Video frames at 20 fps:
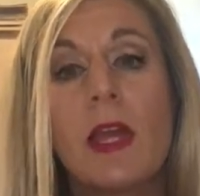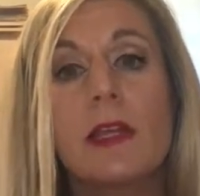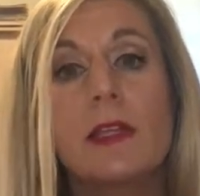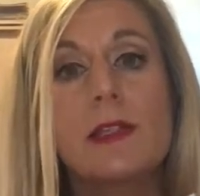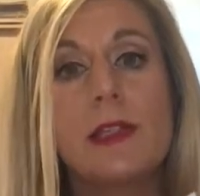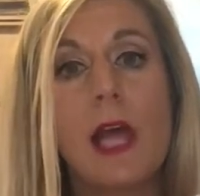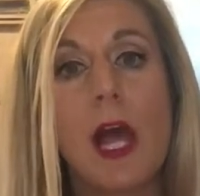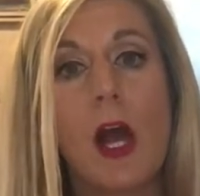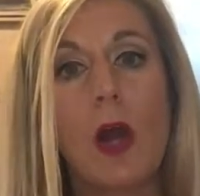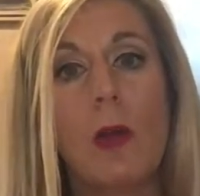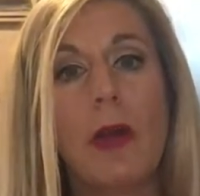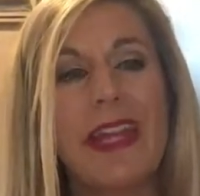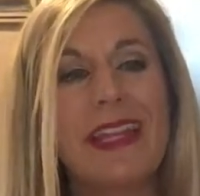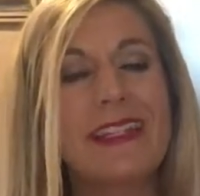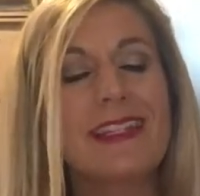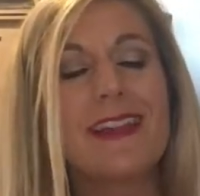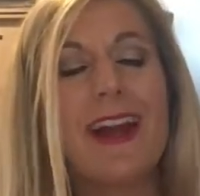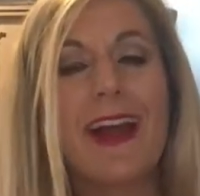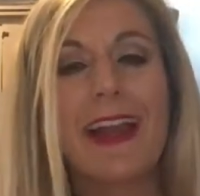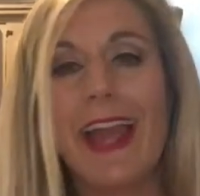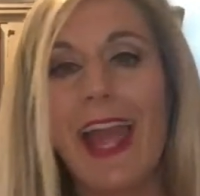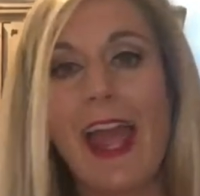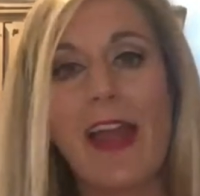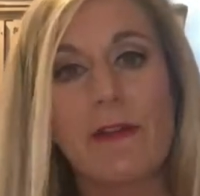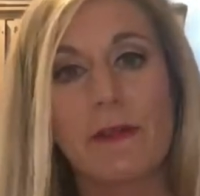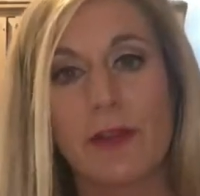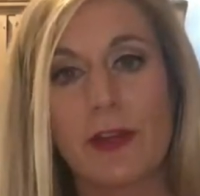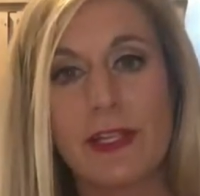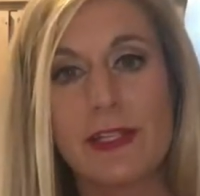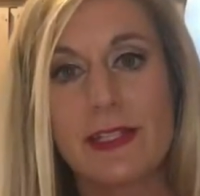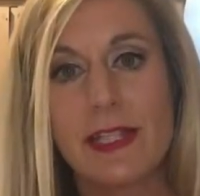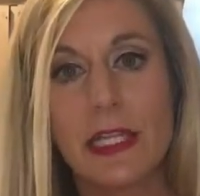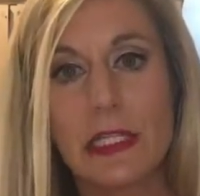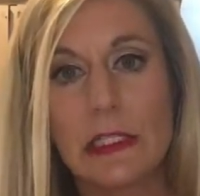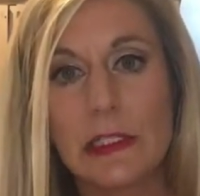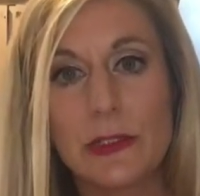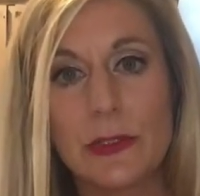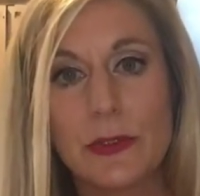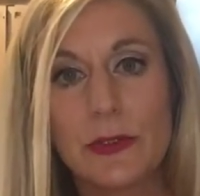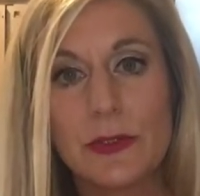So it's not every
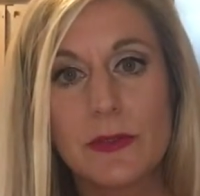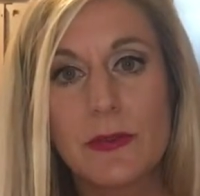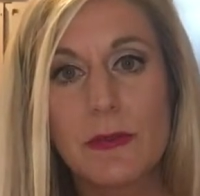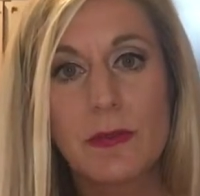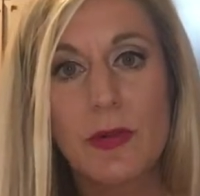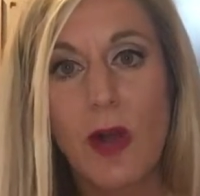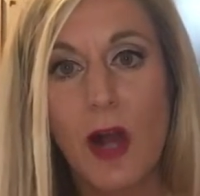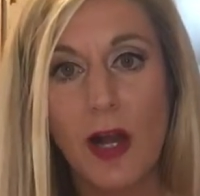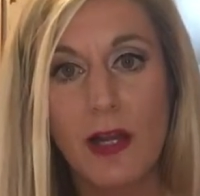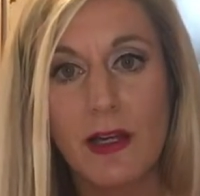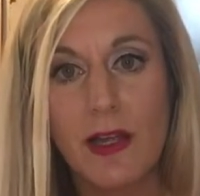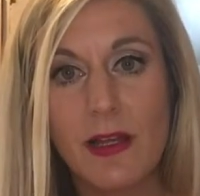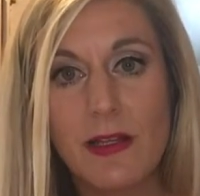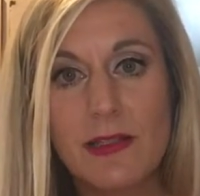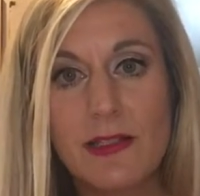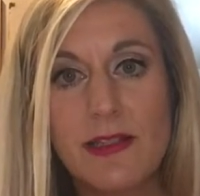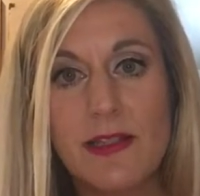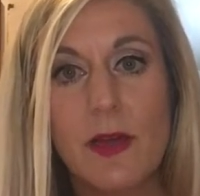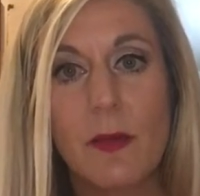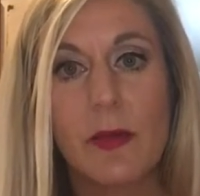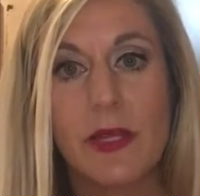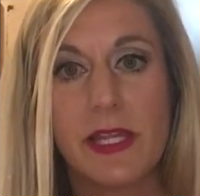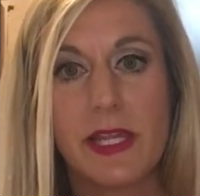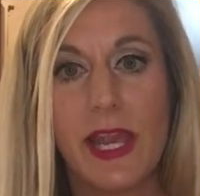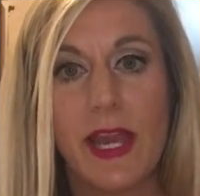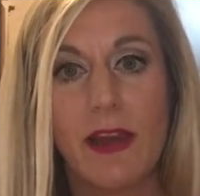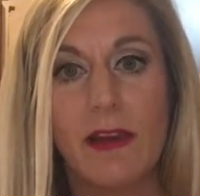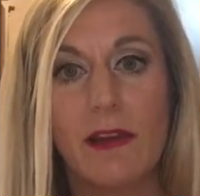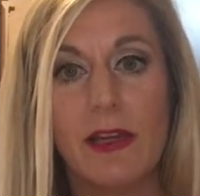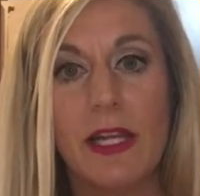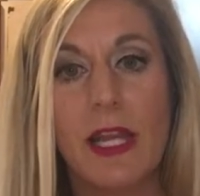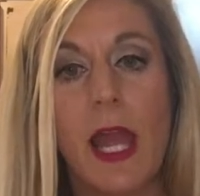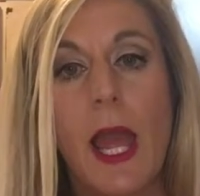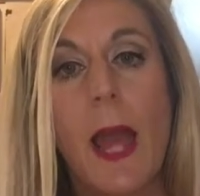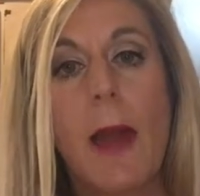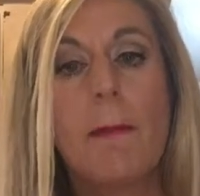single product that we carry,